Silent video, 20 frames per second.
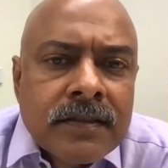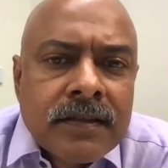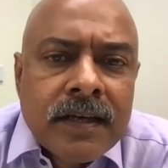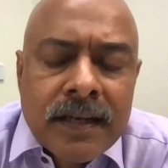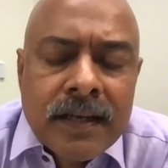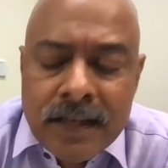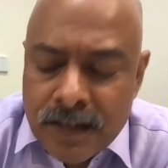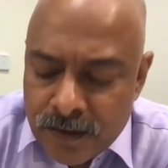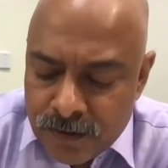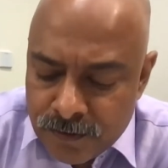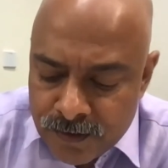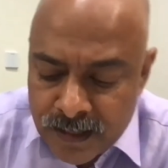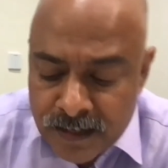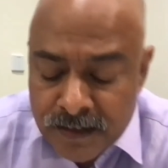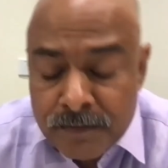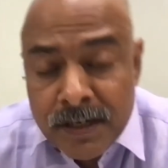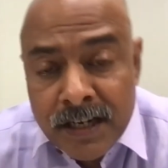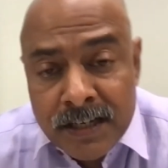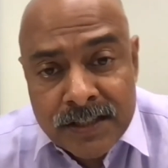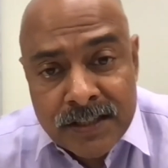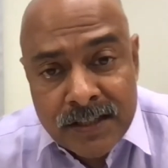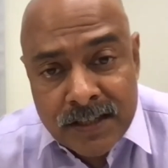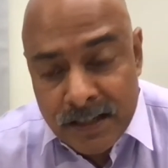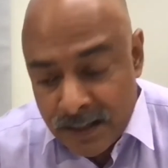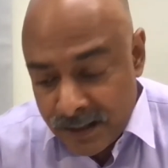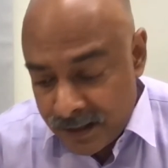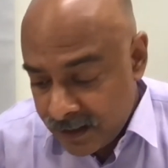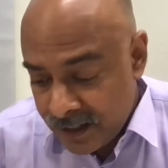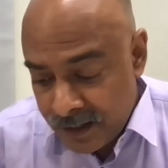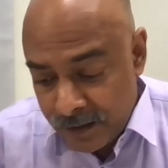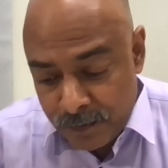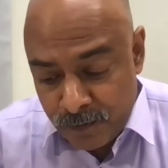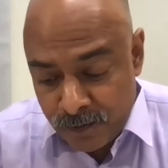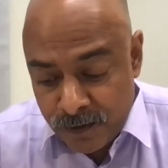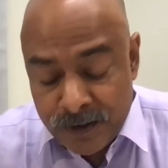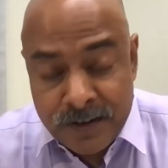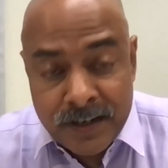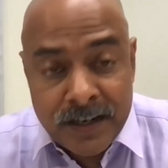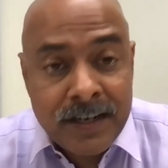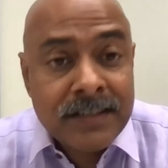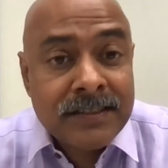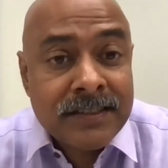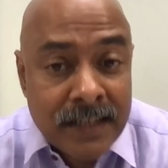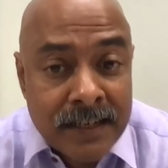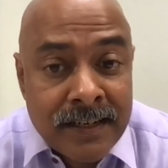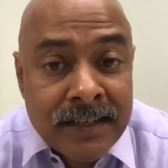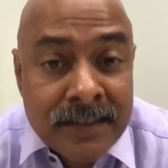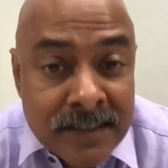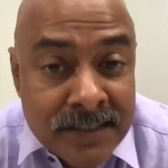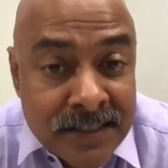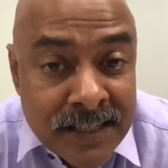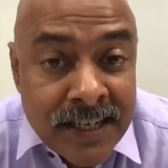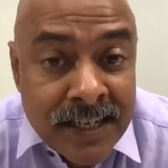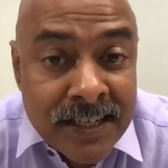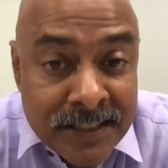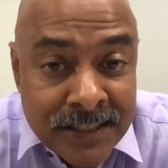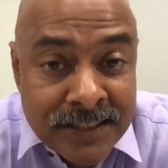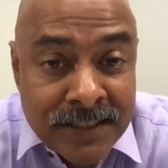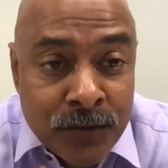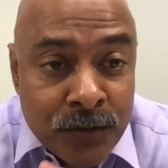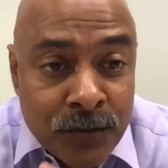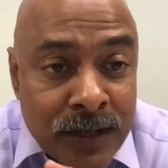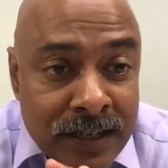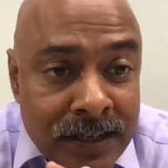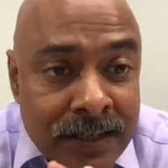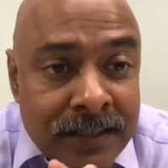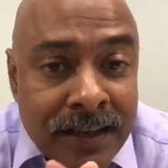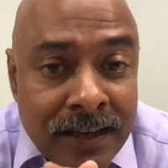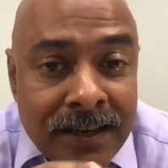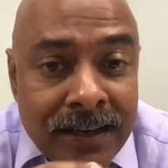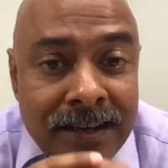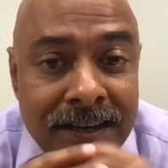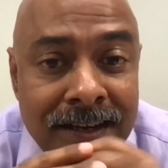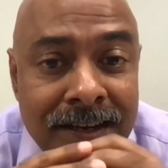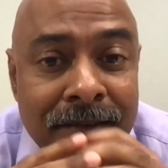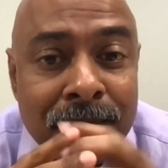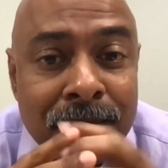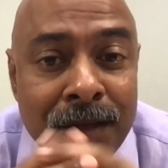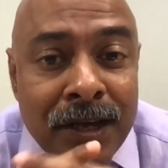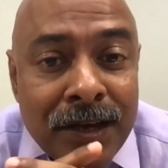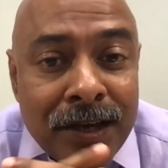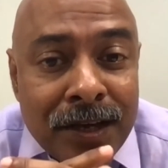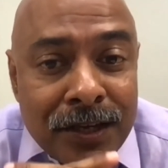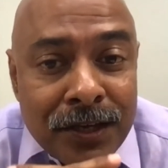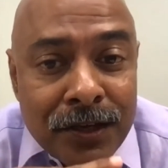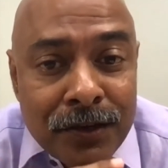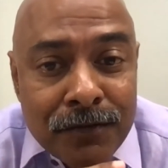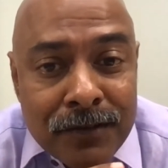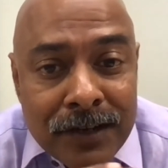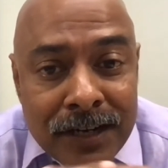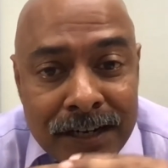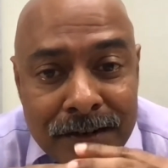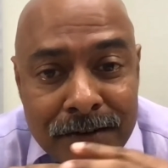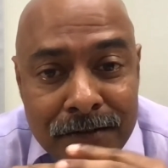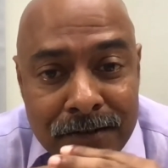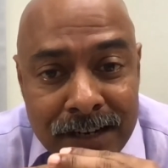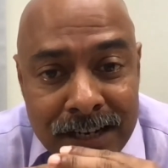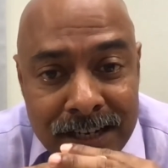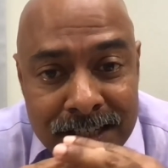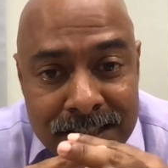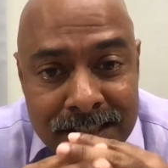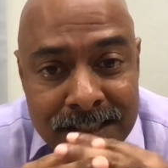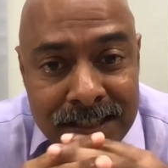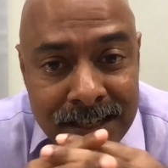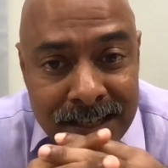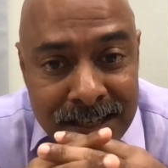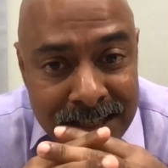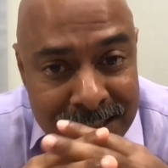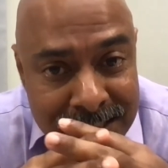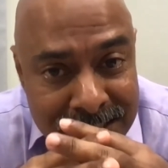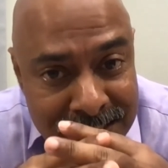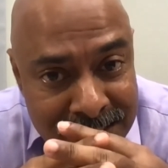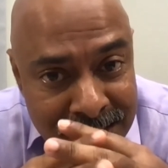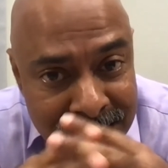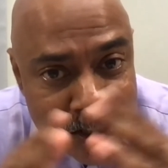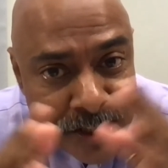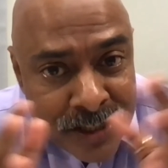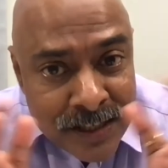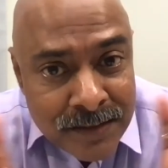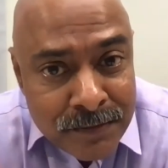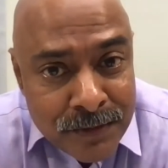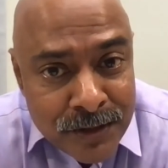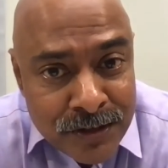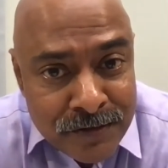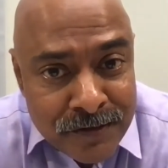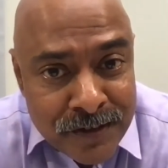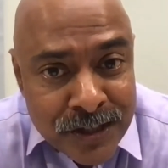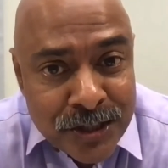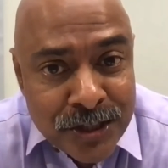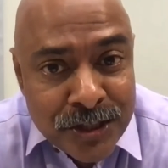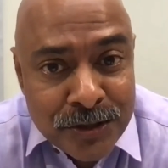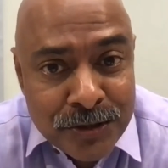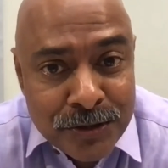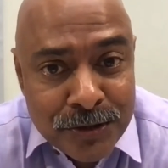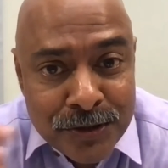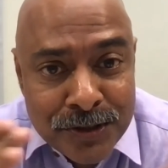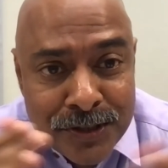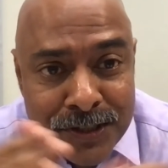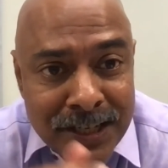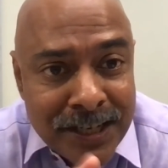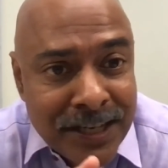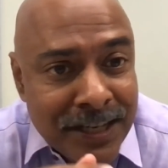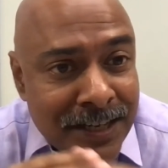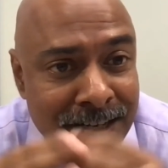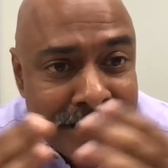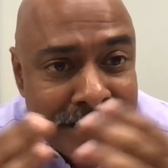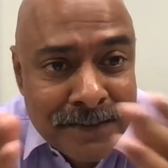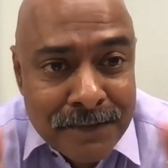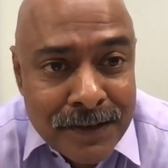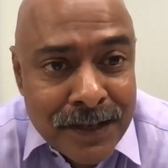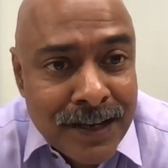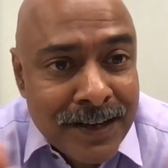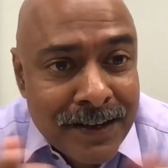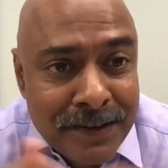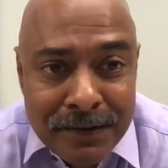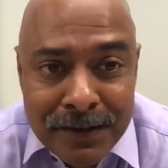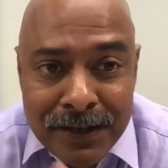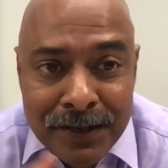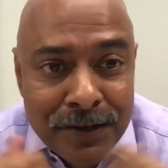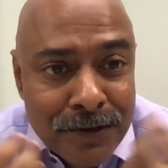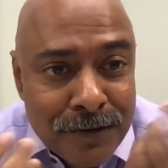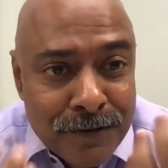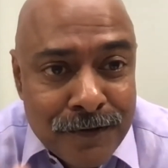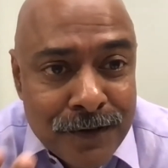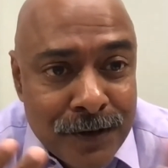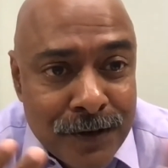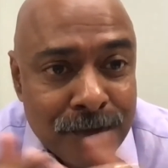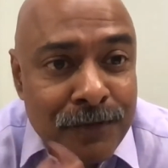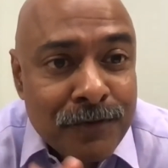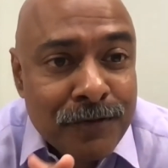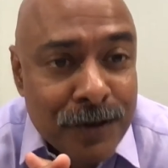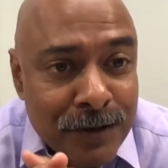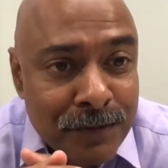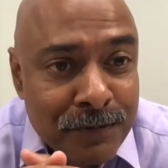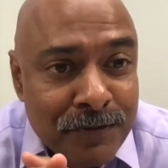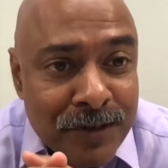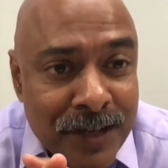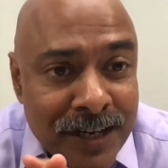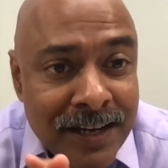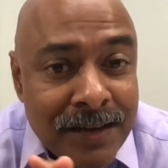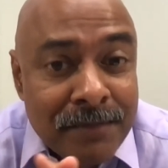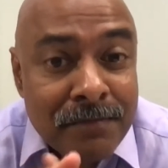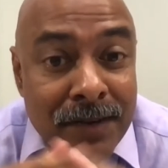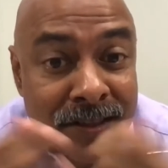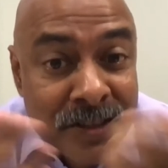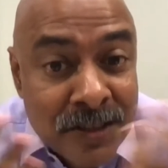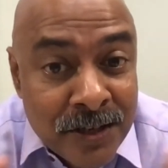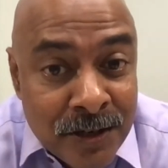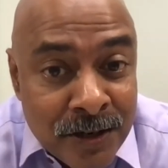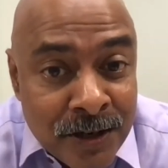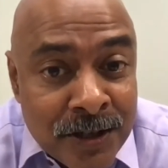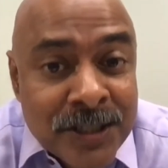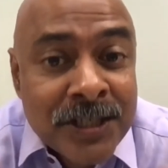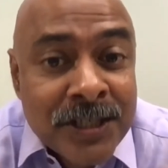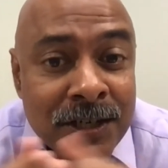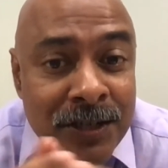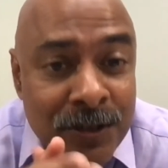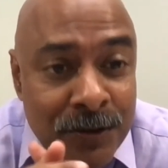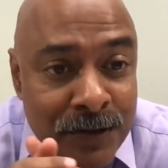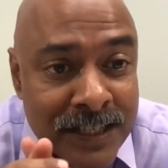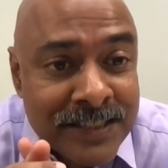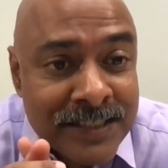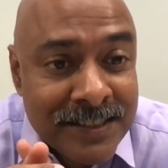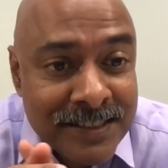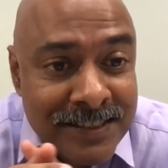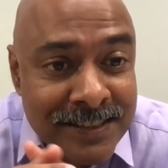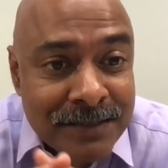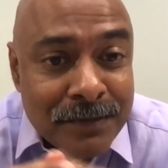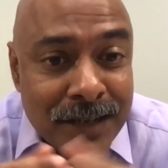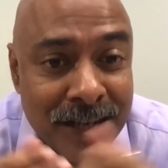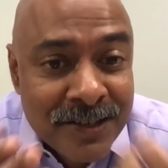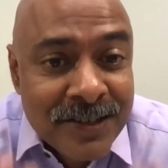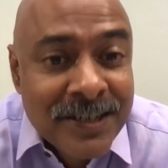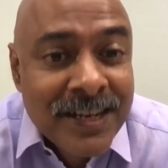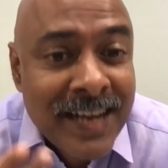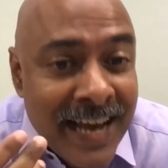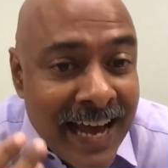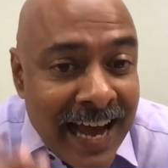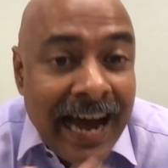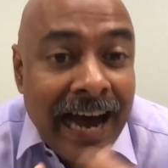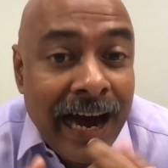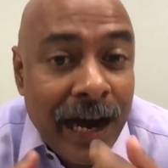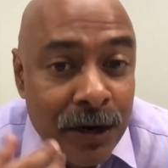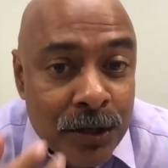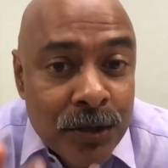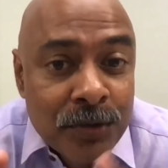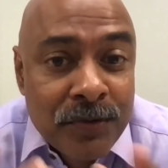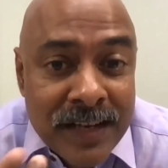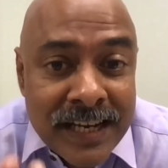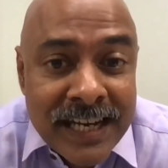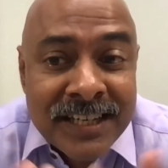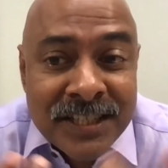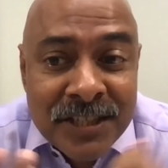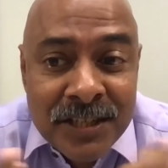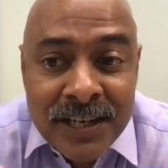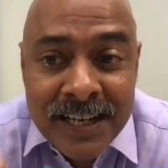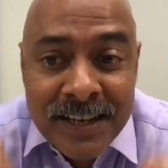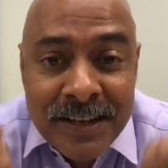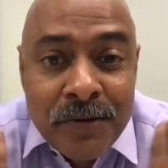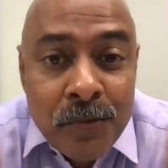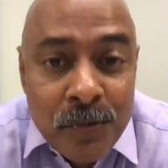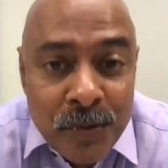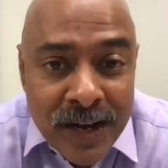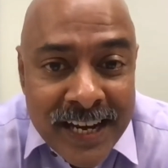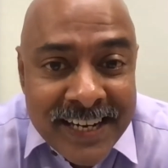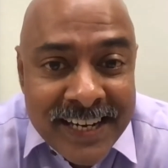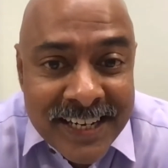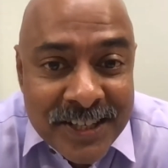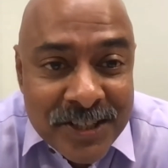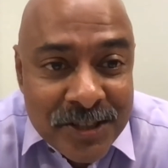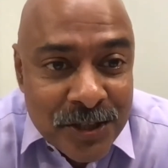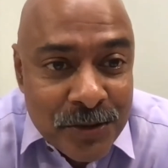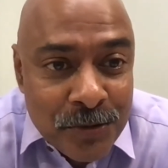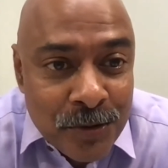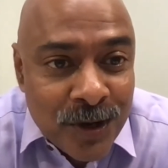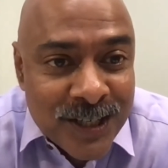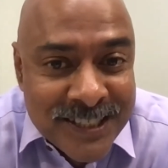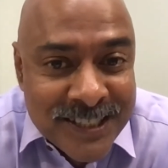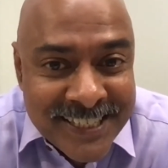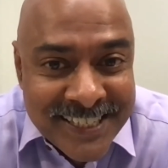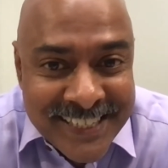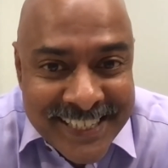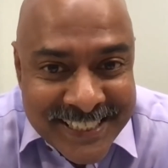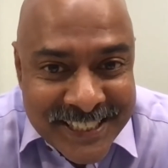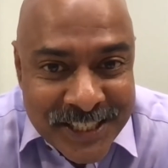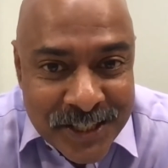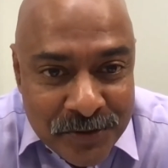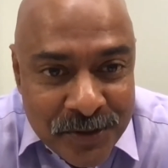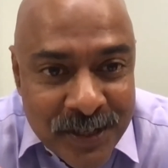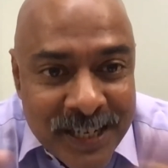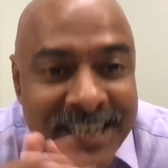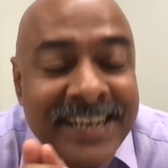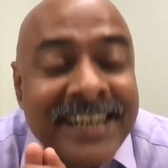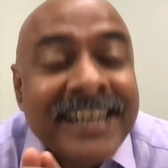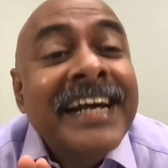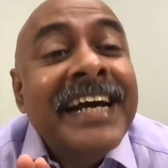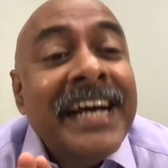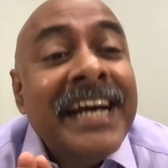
Thank you very much, Dilip, for really setting the stage, as it were. I think you've kind of raised such a number of issues, from really methodological questions about how do we actually wade into the water, as it were,